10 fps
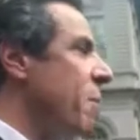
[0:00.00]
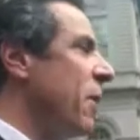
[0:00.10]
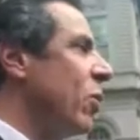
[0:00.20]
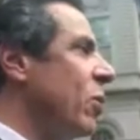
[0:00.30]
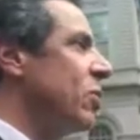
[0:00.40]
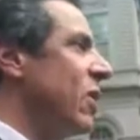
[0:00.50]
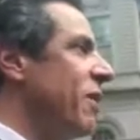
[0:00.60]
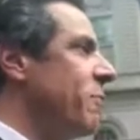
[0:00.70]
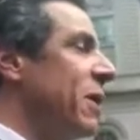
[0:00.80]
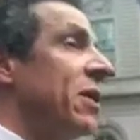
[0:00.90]
because
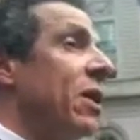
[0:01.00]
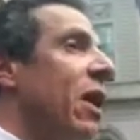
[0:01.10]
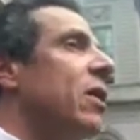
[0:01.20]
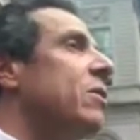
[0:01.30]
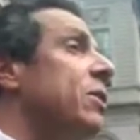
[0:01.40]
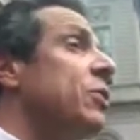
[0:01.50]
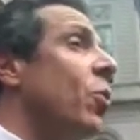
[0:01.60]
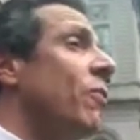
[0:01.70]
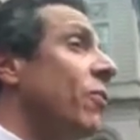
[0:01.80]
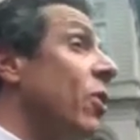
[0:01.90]
they've been lulled
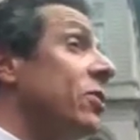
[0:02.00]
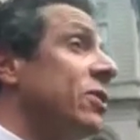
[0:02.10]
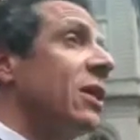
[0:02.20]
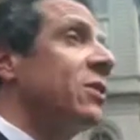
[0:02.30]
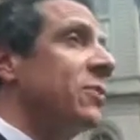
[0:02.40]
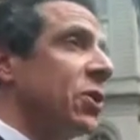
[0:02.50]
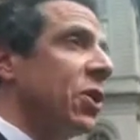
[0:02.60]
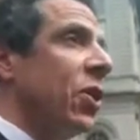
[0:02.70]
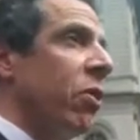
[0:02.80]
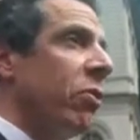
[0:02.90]
into a false sense of
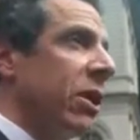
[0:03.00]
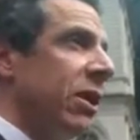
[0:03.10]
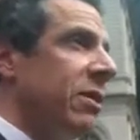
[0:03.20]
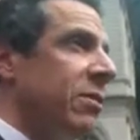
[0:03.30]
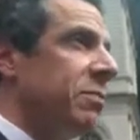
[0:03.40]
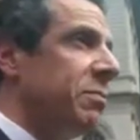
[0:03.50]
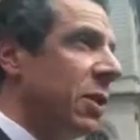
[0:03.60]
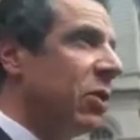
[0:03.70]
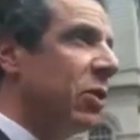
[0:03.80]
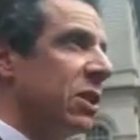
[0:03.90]
security
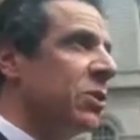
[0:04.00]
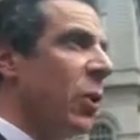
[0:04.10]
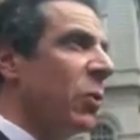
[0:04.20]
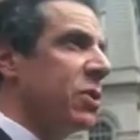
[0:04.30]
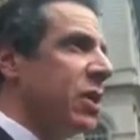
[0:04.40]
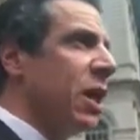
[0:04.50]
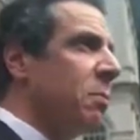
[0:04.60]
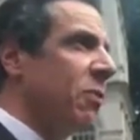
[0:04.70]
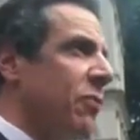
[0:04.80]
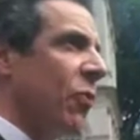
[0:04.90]
because, as we were saying
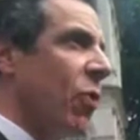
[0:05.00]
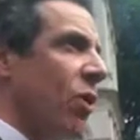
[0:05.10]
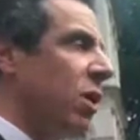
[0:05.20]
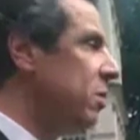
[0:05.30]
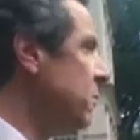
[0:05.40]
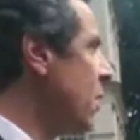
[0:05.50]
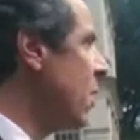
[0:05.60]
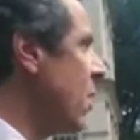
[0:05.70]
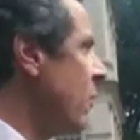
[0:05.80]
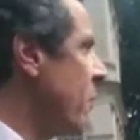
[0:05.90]
before,
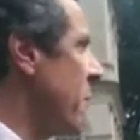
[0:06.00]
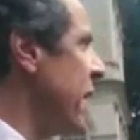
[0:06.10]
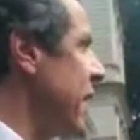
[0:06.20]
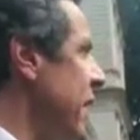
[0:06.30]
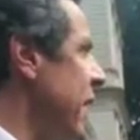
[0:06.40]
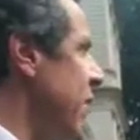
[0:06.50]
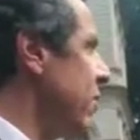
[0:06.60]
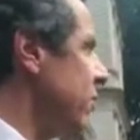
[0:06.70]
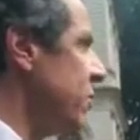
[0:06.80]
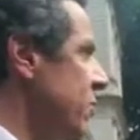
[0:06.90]
for many
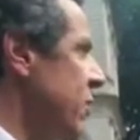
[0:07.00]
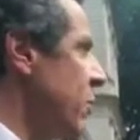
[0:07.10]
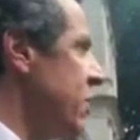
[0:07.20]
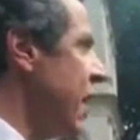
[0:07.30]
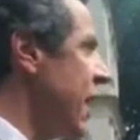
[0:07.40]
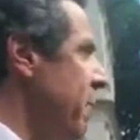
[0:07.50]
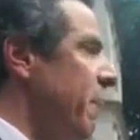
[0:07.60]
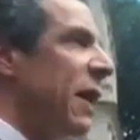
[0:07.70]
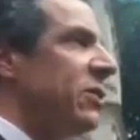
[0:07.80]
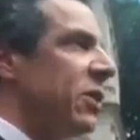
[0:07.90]
years, there was not a
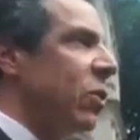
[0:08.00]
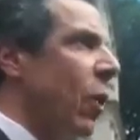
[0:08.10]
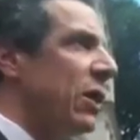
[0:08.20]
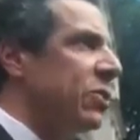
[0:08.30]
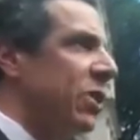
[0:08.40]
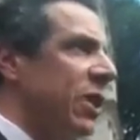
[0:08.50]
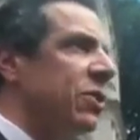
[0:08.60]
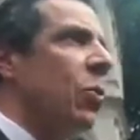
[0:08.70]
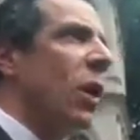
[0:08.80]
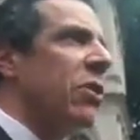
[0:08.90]
basic question
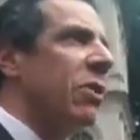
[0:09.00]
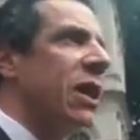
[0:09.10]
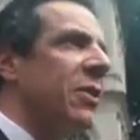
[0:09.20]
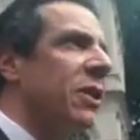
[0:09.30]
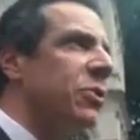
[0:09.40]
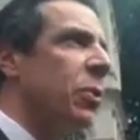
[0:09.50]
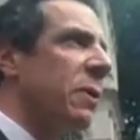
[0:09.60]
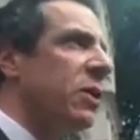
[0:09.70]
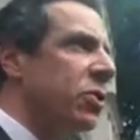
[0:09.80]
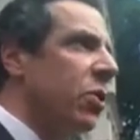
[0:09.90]
as to whether or not this would
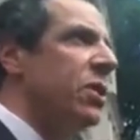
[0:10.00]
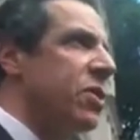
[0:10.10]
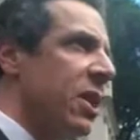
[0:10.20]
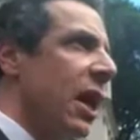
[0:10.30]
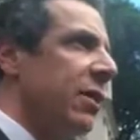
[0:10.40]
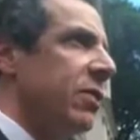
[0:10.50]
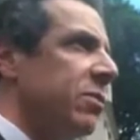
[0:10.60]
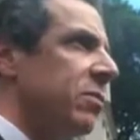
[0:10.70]
be a choice state.